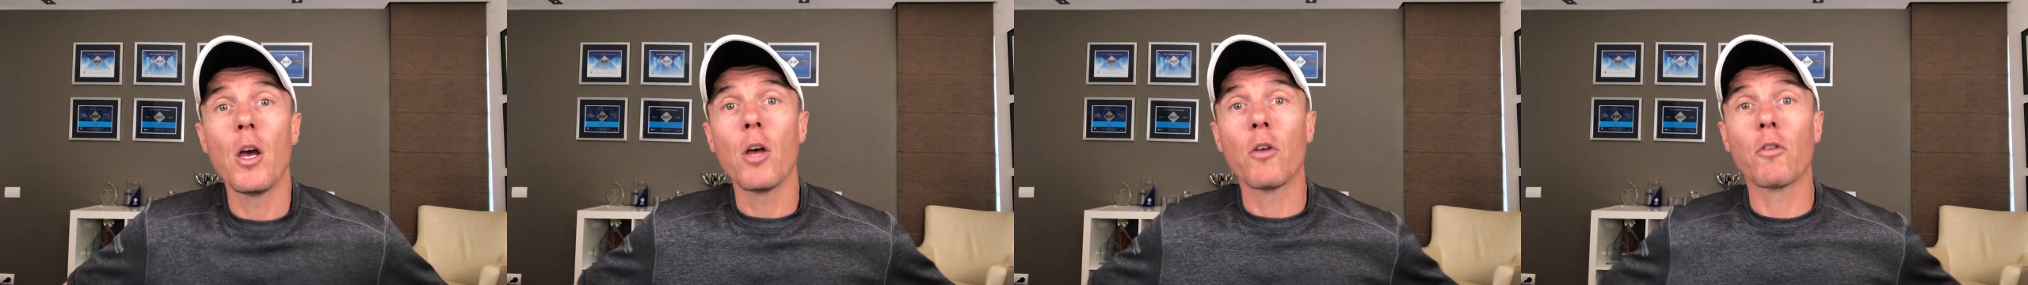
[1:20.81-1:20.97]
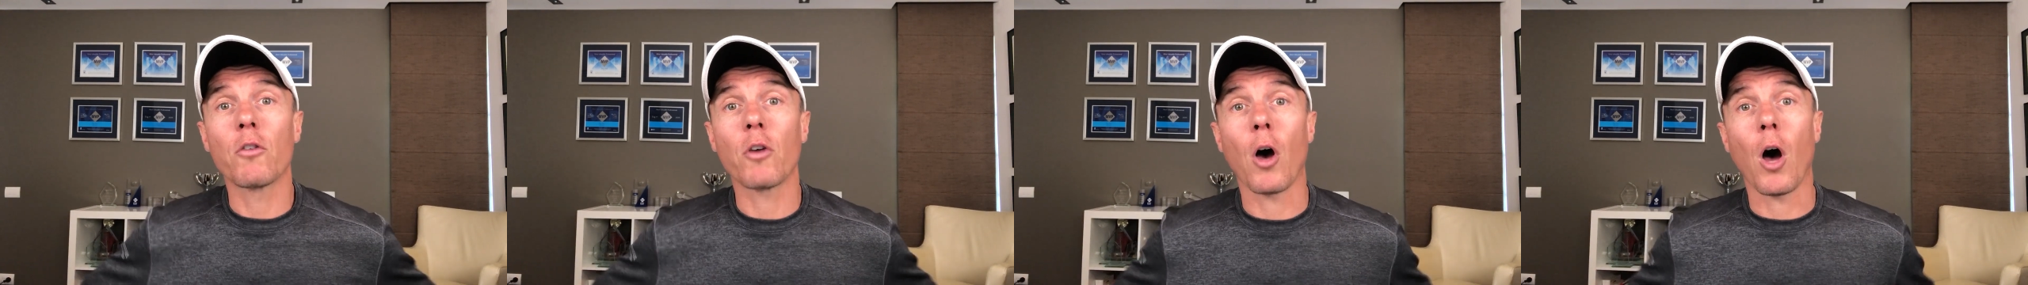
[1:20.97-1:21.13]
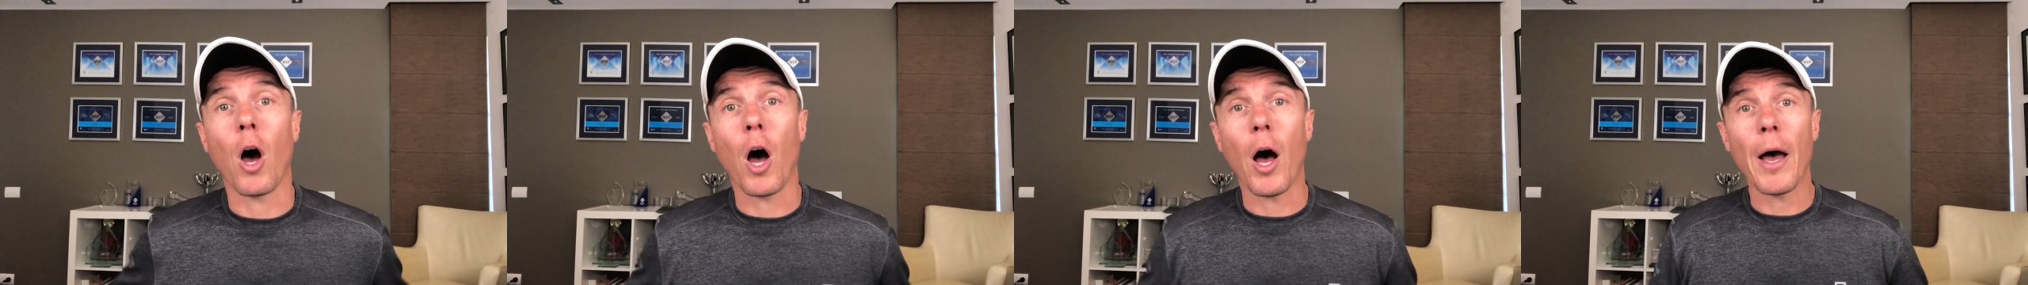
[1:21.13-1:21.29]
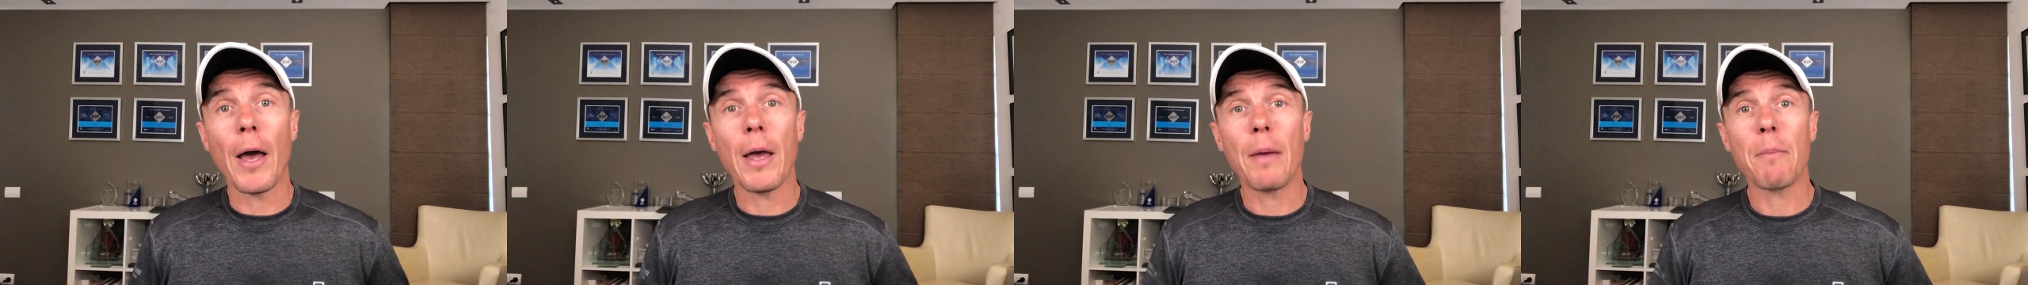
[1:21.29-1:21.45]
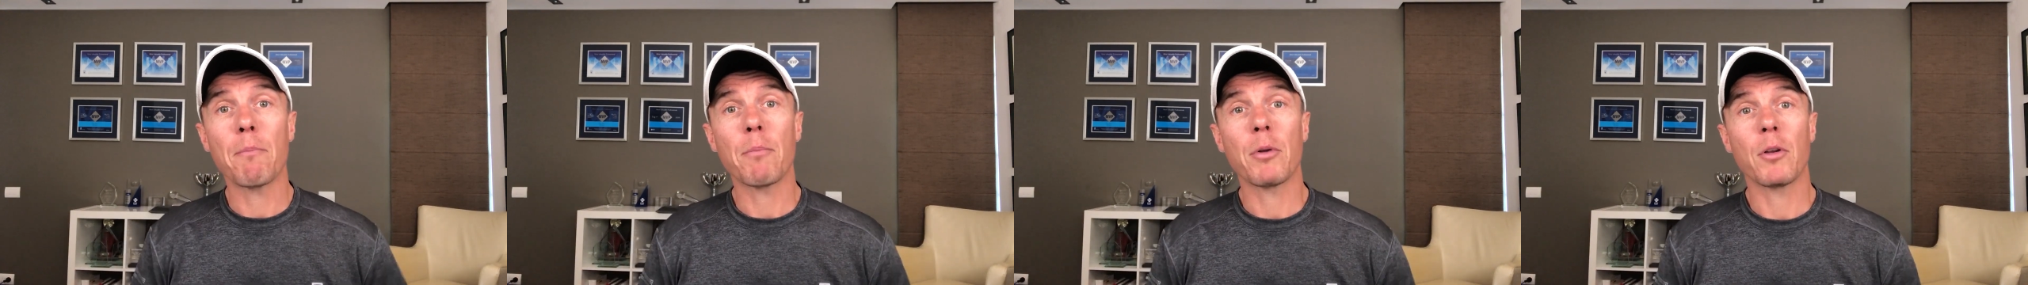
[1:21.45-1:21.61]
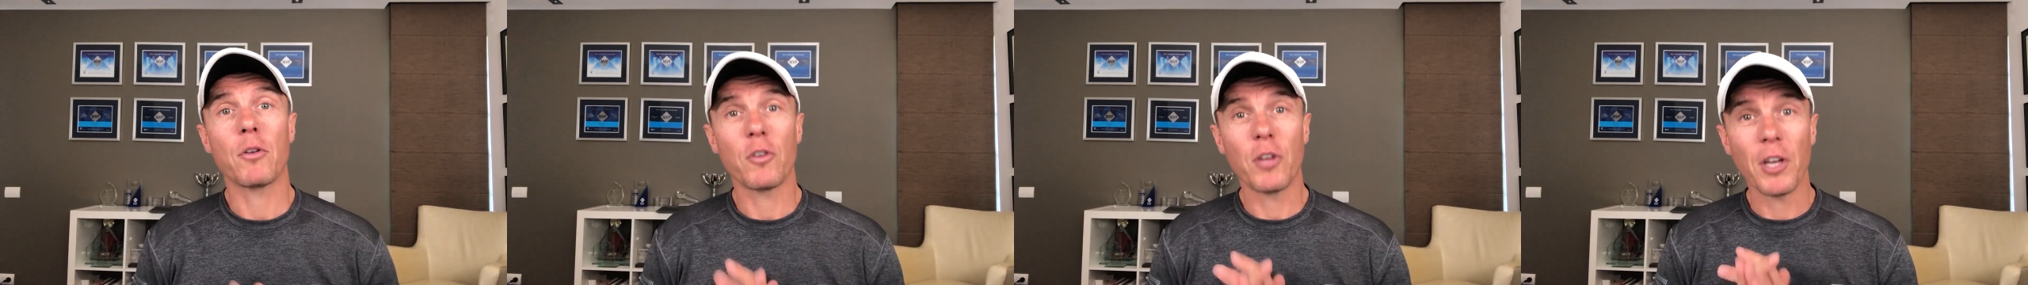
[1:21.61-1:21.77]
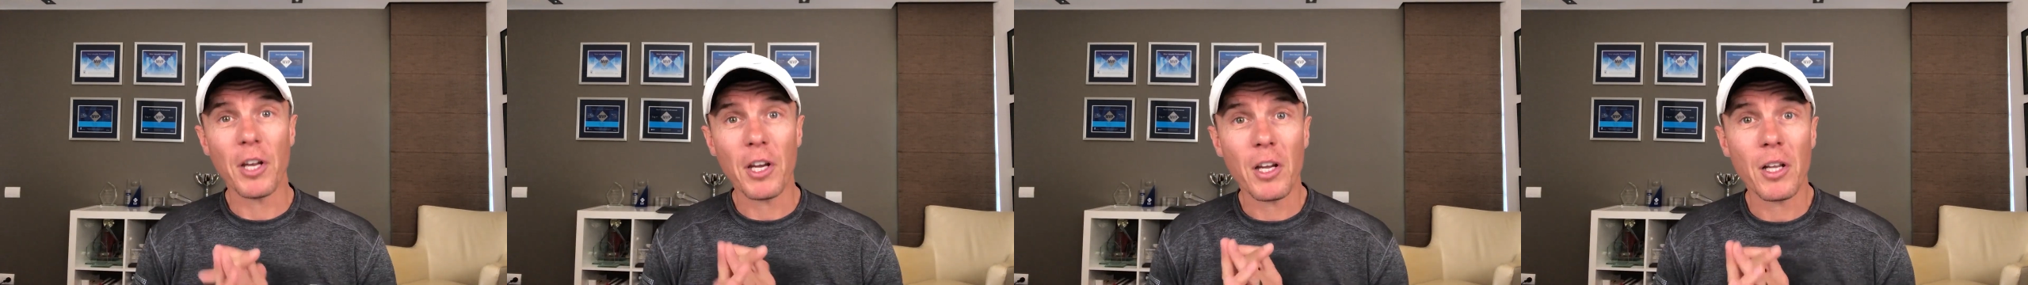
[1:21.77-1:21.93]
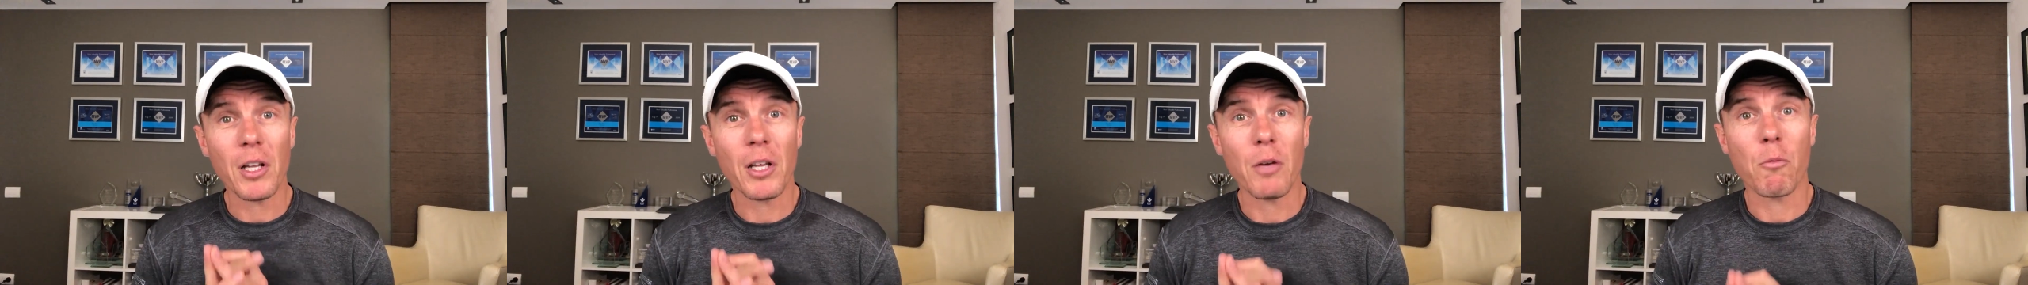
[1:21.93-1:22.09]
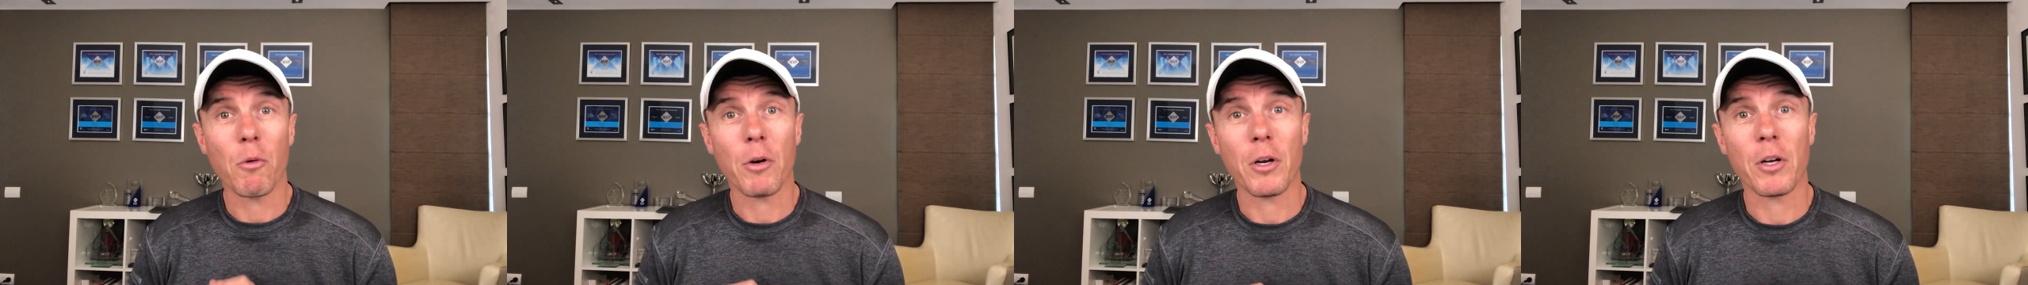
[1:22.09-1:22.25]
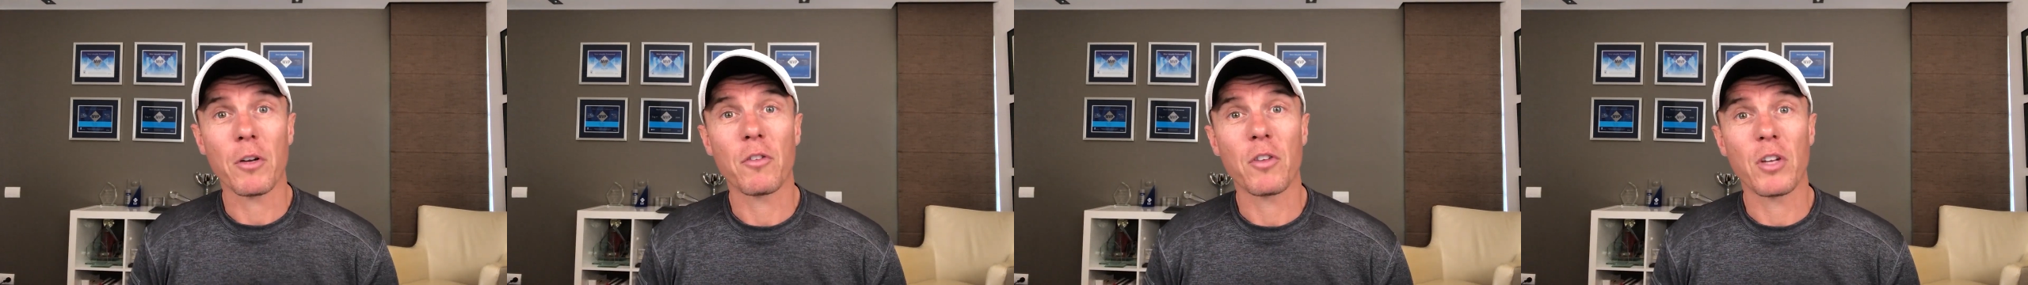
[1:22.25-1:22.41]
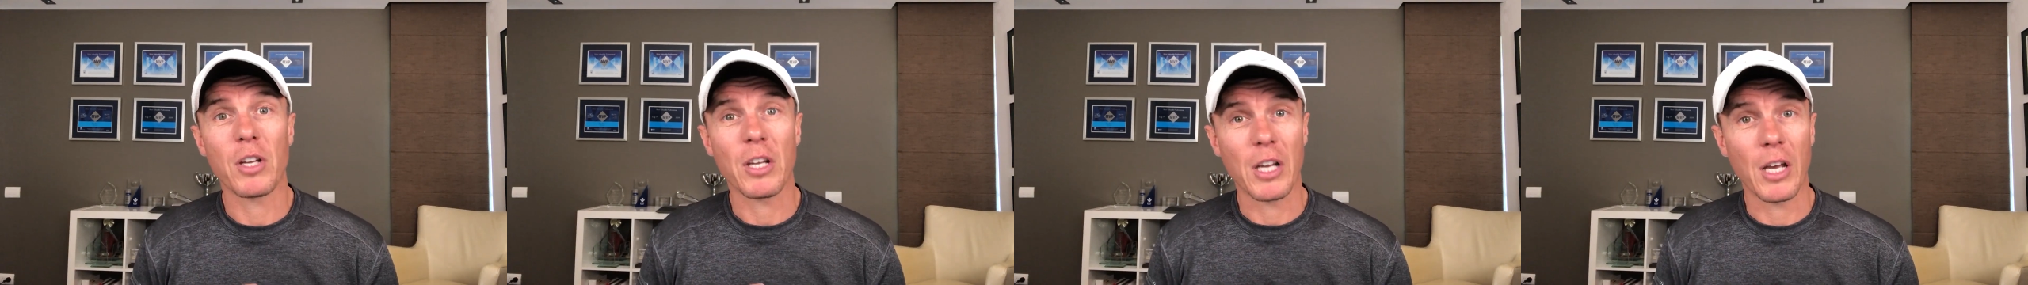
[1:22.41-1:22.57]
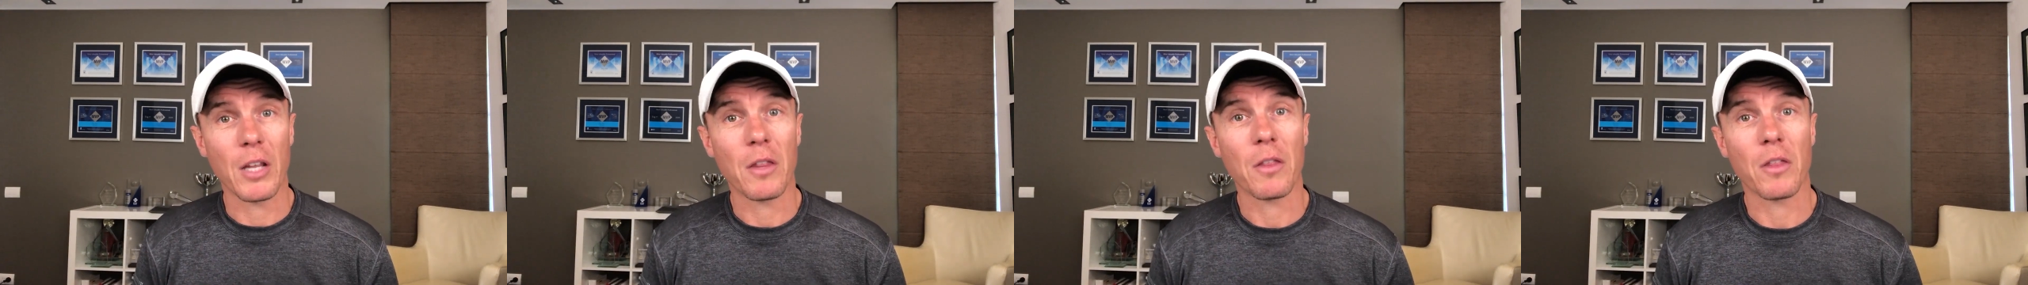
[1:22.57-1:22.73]
So I particularly wanted
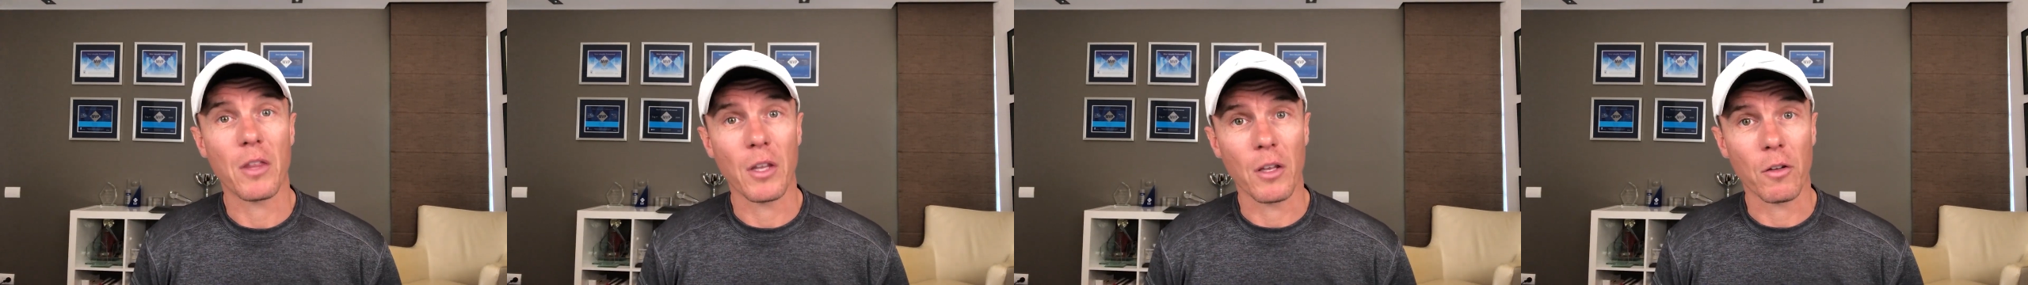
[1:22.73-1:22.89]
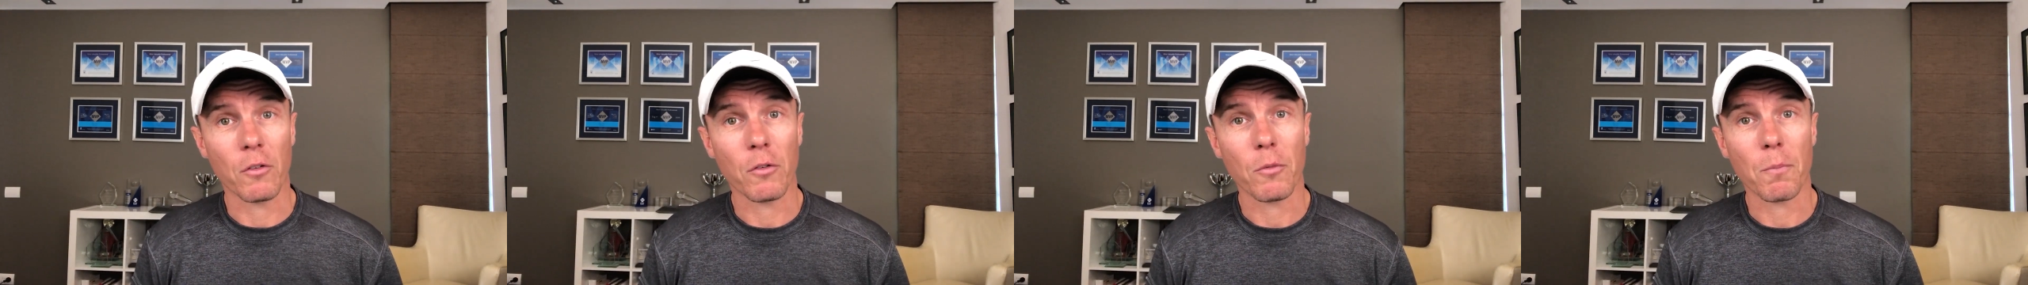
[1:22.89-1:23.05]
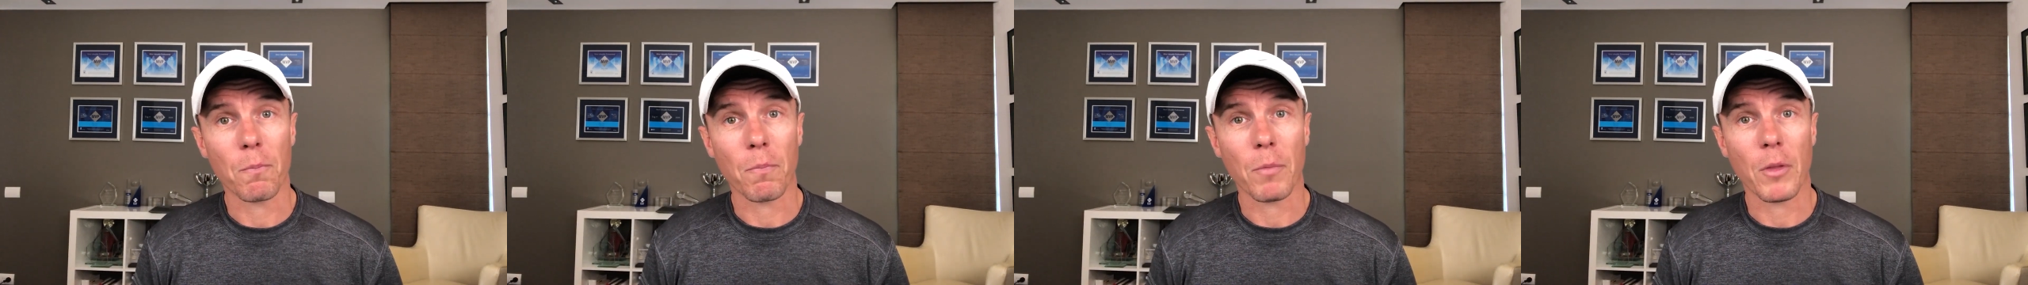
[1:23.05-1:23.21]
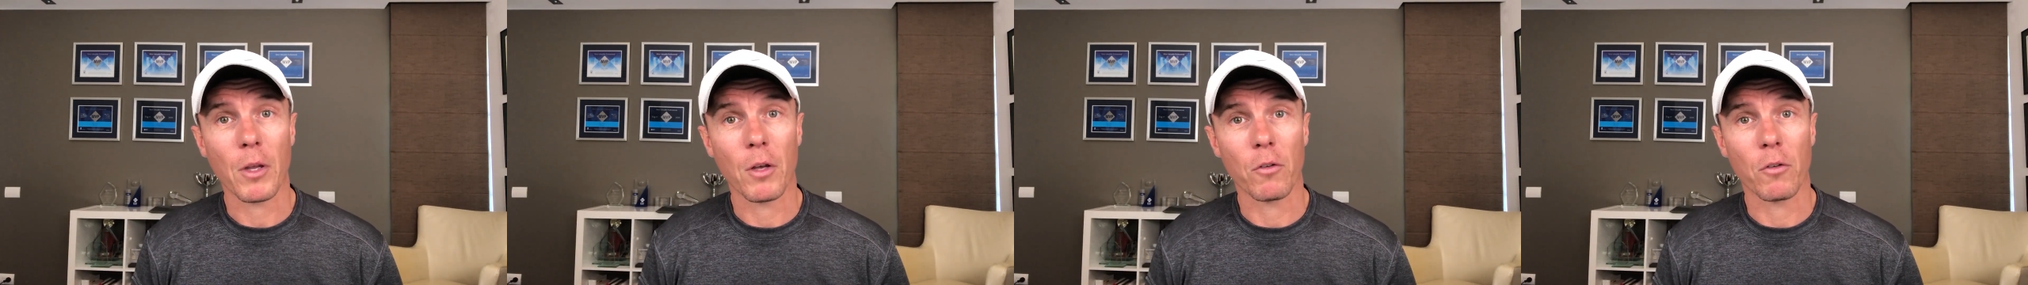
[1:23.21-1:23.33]
to get this